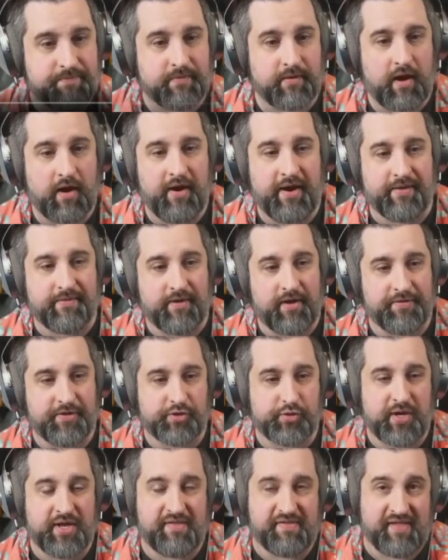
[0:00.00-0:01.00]
All right, on the
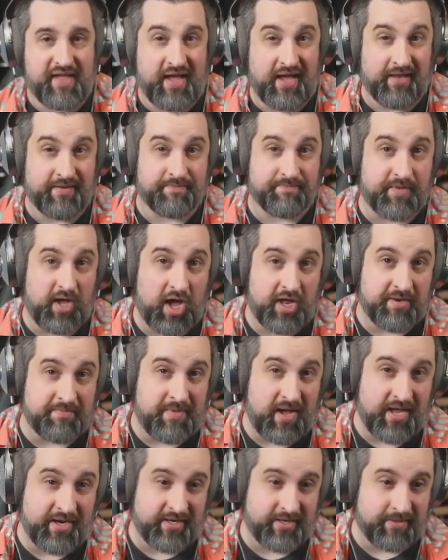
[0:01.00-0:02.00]
trait side,
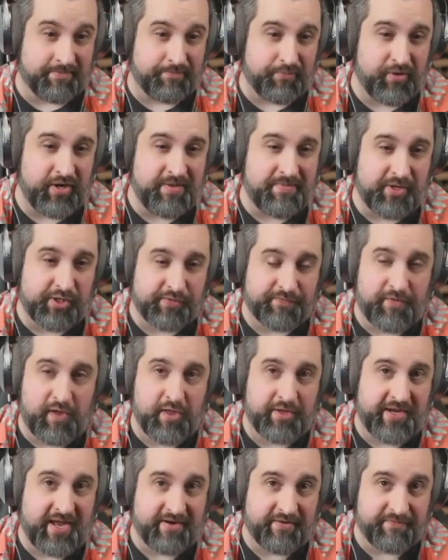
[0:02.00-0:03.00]
Automata pretty much
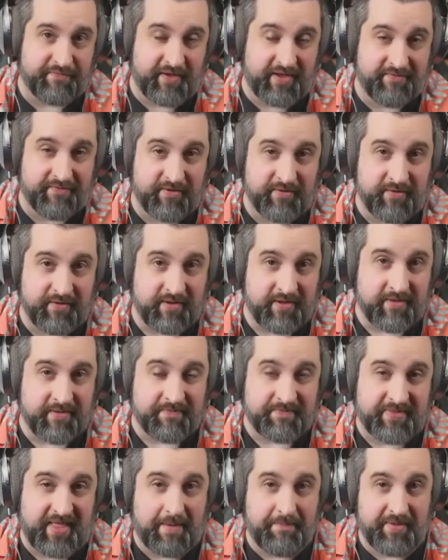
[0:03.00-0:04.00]
fallen out of favor.
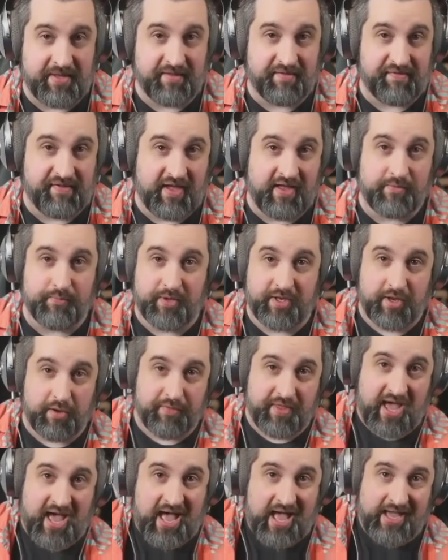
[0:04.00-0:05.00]
That being said, we know the
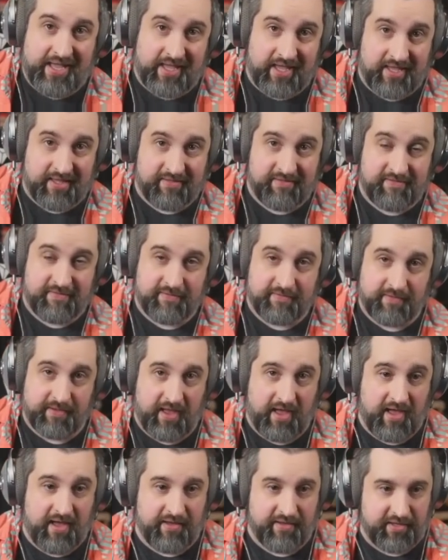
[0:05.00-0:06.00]
high end,
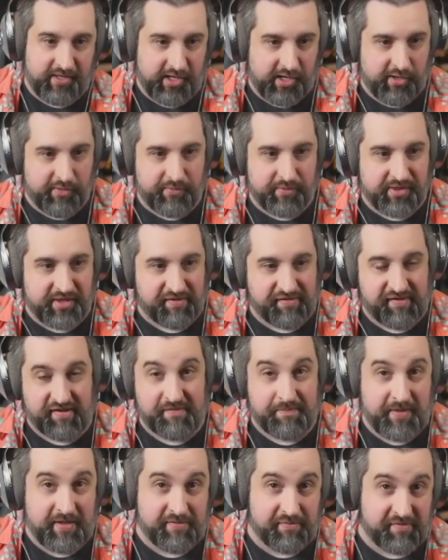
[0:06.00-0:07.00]
when the
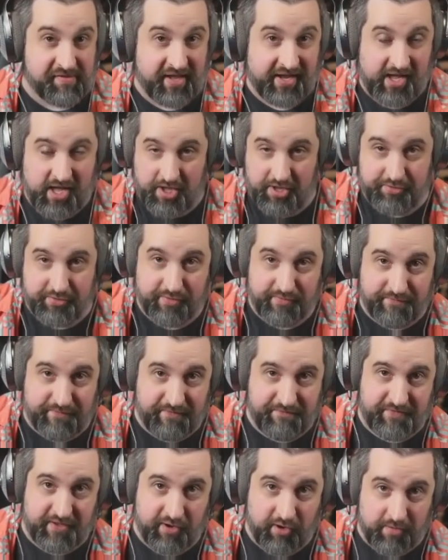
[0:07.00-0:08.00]
6-piece was like
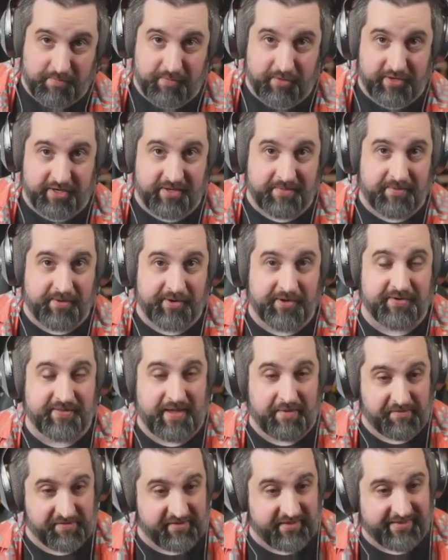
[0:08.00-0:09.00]
150 armor in MR, that
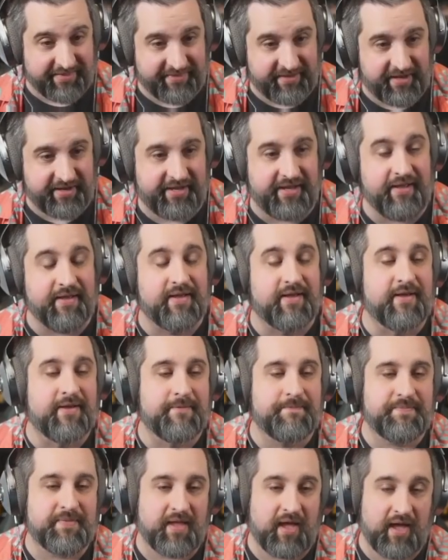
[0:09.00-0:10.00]
was a little nutty.
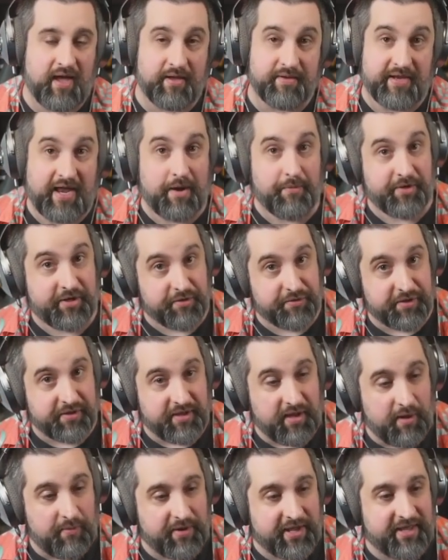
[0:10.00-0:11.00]
Now we know the
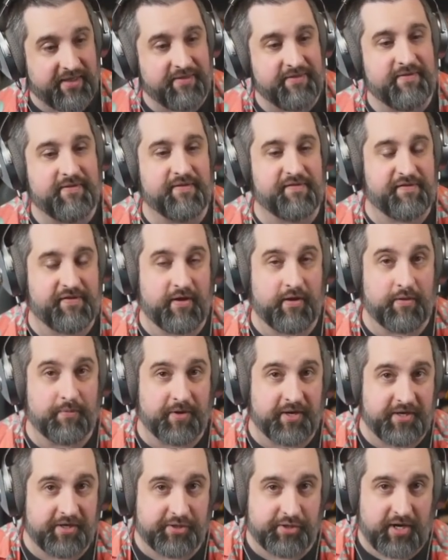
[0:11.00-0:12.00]
low end, so we're
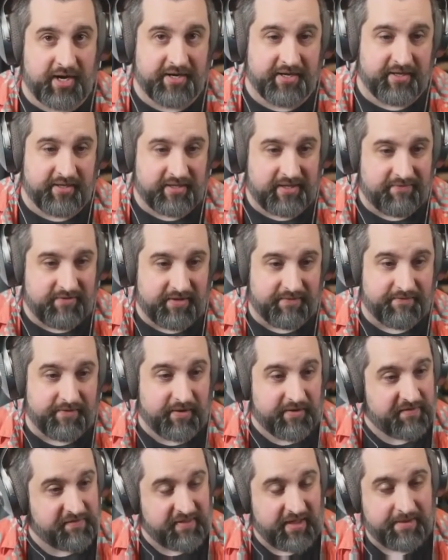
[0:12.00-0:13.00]
going to try to give it a very
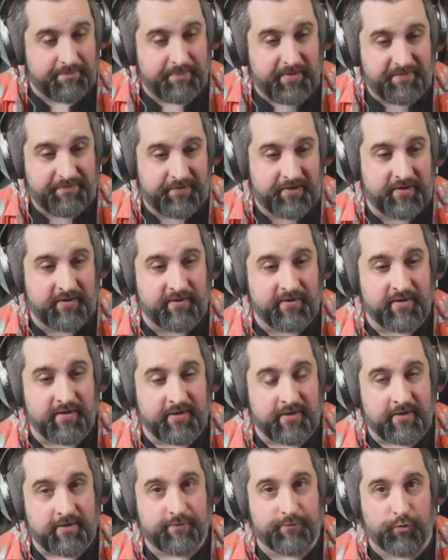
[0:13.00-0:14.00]
slight buff here.
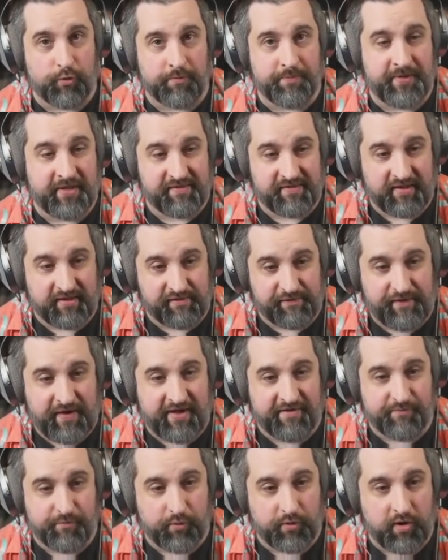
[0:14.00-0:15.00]
4-piece gets
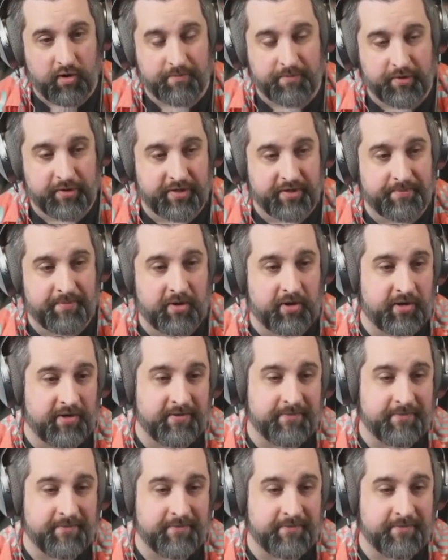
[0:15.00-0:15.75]
5 more armor in MR.